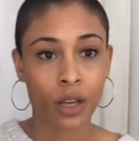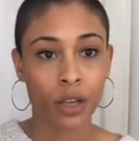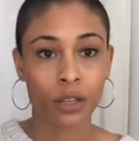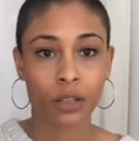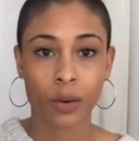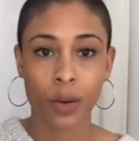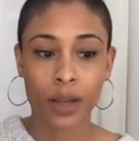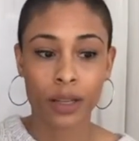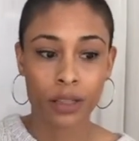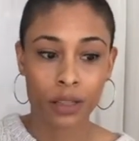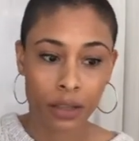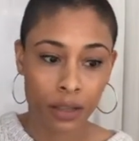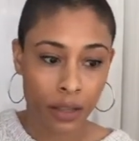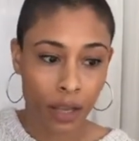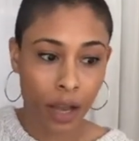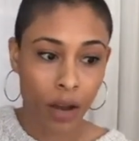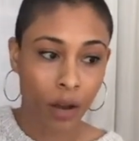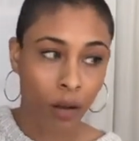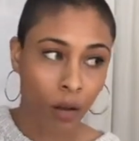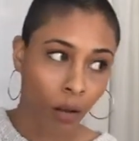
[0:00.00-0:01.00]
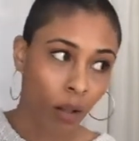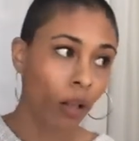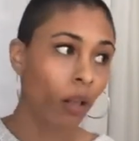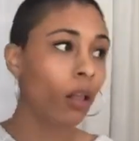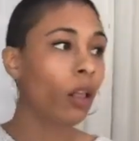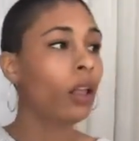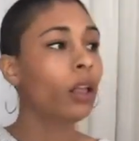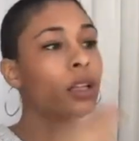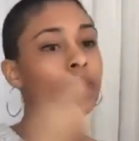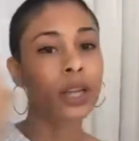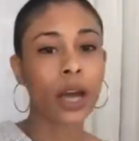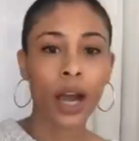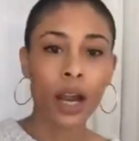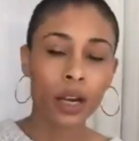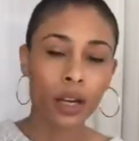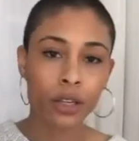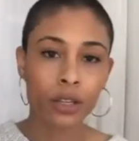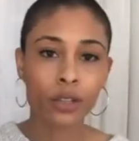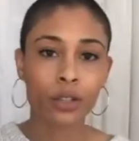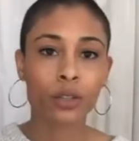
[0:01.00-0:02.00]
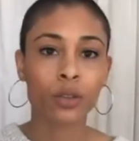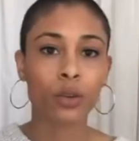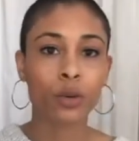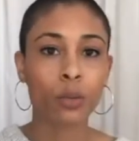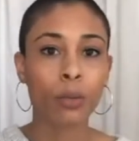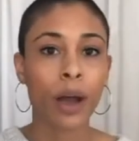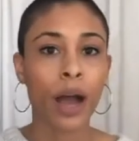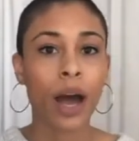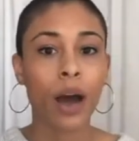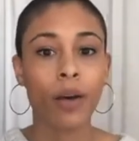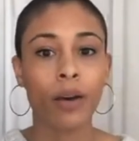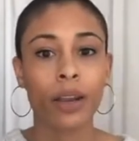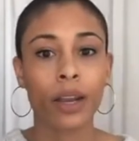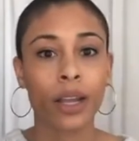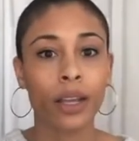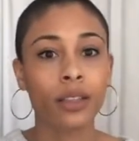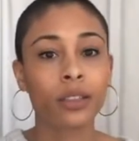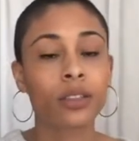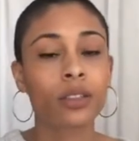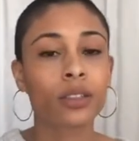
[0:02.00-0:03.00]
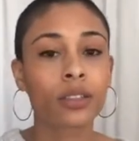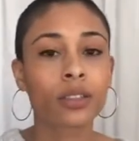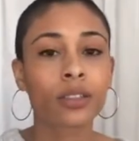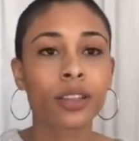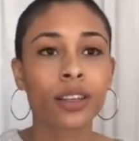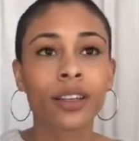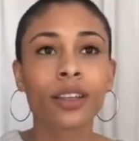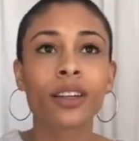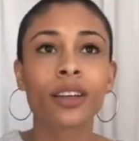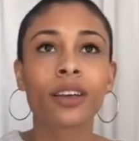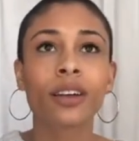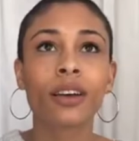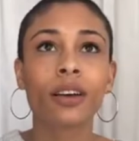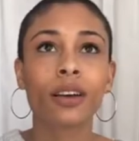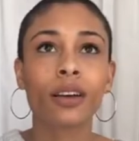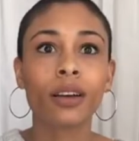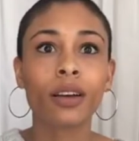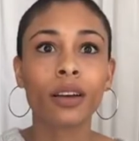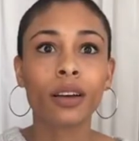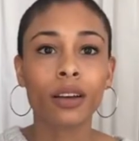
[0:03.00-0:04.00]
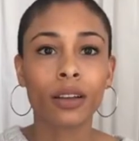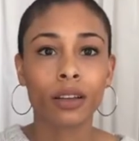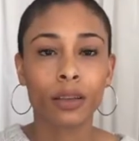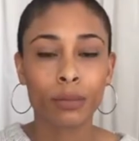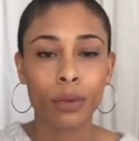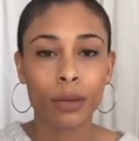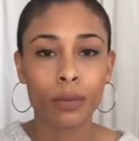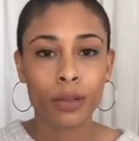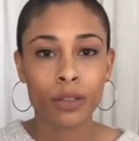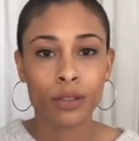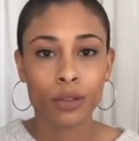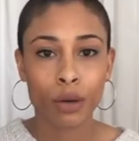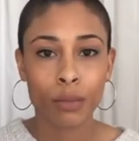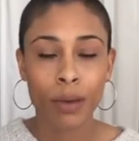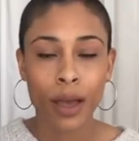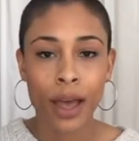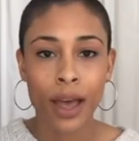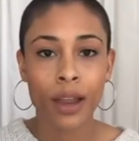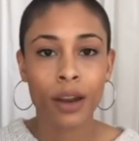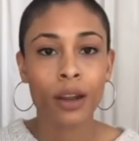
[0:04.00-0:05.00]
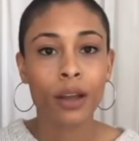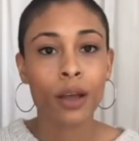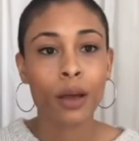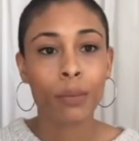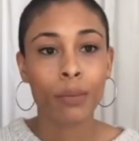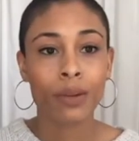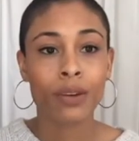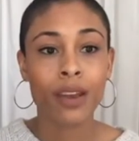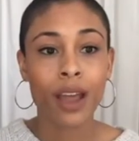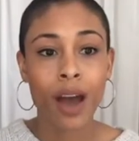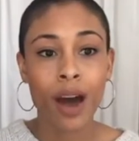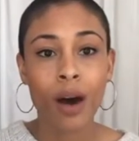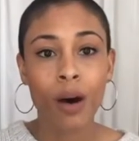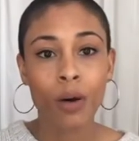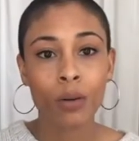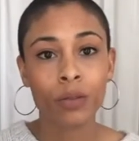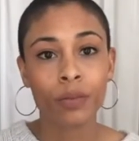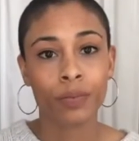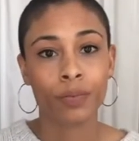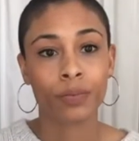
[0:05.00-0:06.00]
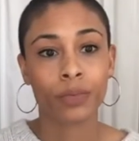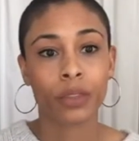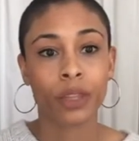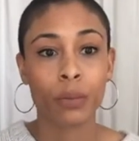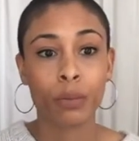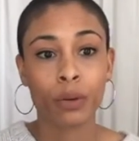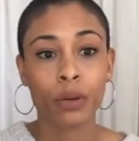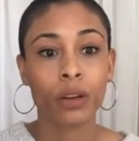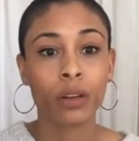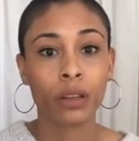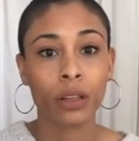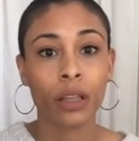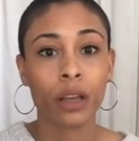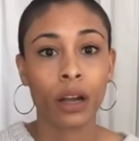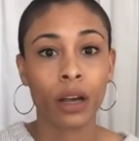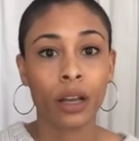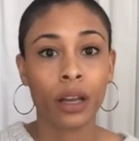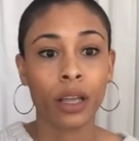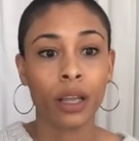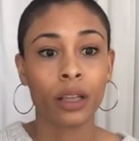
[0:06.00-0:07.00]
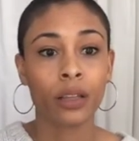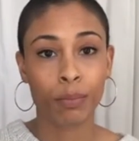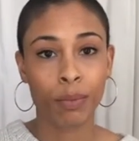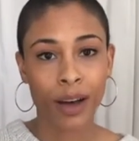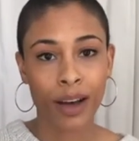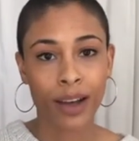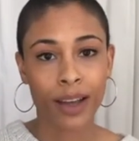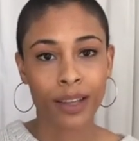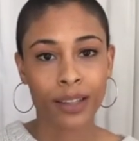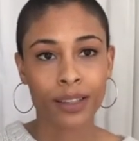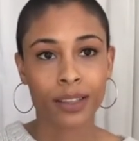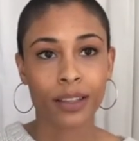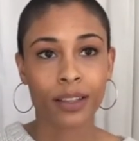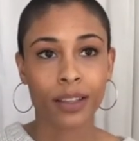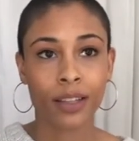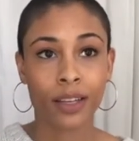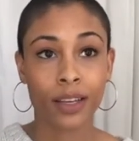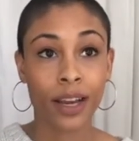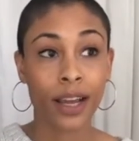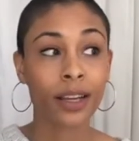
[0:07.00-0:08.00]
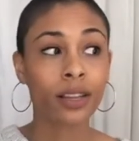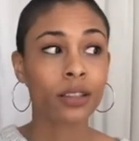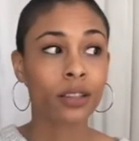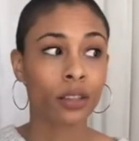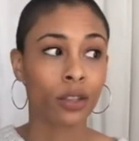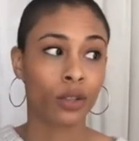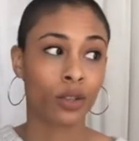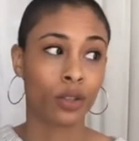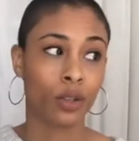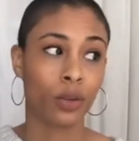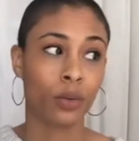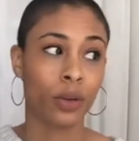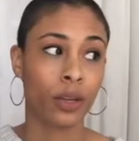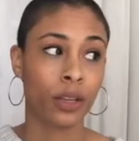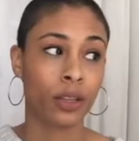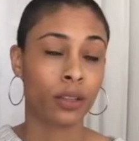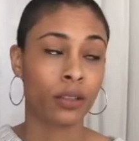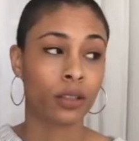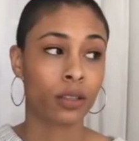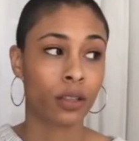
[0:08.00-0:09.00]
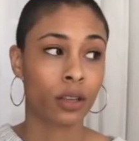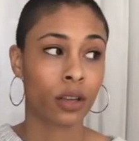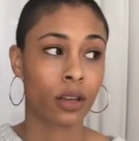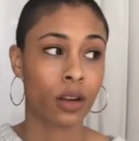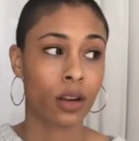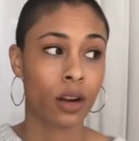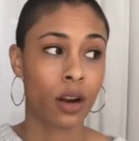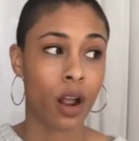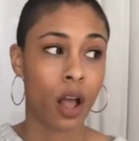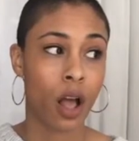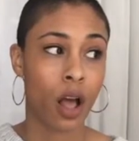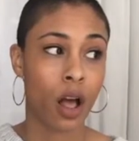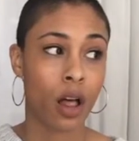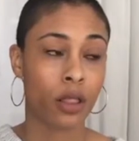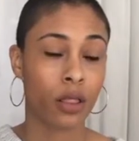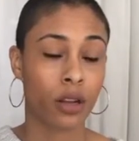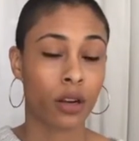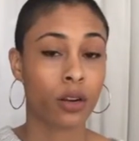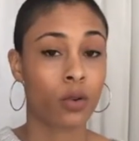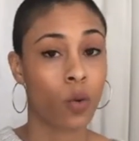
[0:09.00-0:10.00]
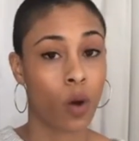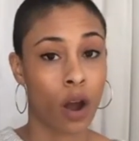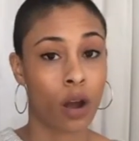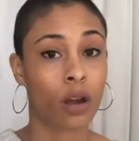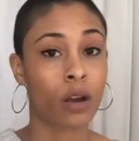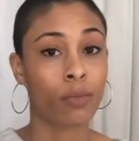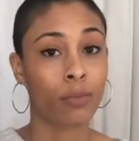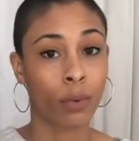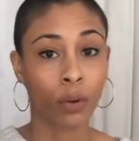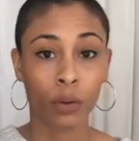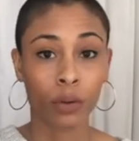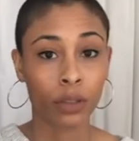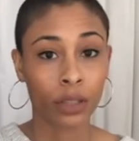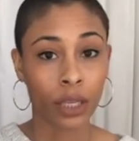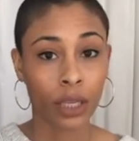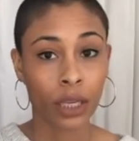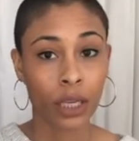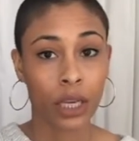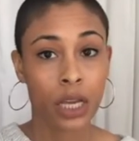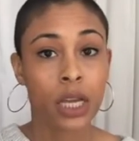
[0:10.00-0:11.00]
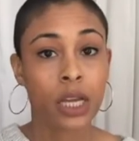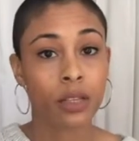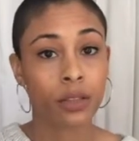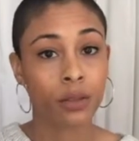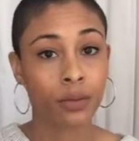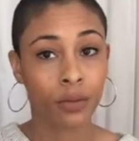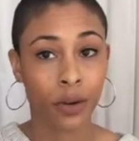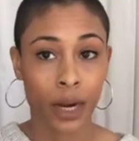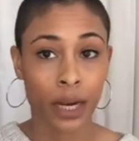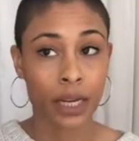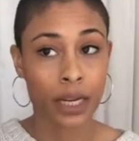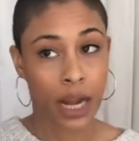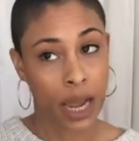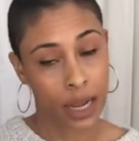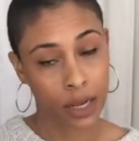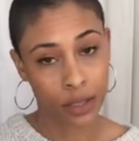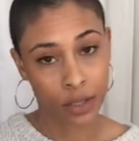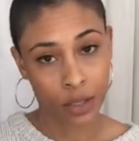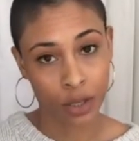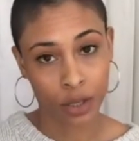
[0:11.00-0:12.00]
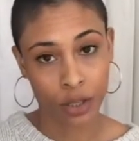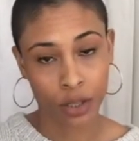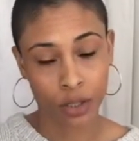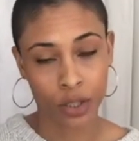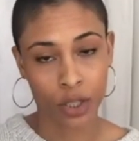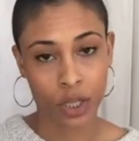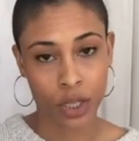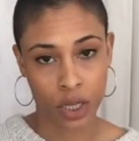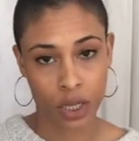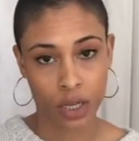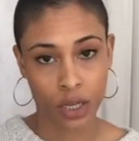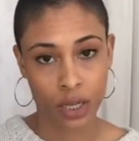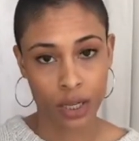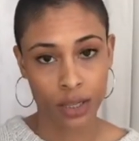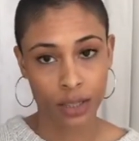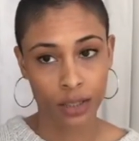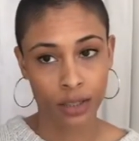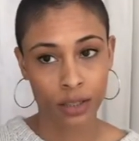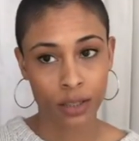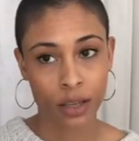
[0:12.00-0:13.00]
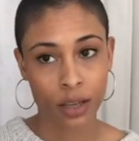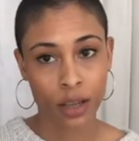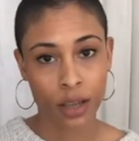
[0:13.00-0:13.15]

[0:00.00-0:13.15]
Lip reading: So I took that whole entire scoop out, and I just, it made me so mad. But now they put a lid on it. But the next issue is their guacamole is right next to their cheese.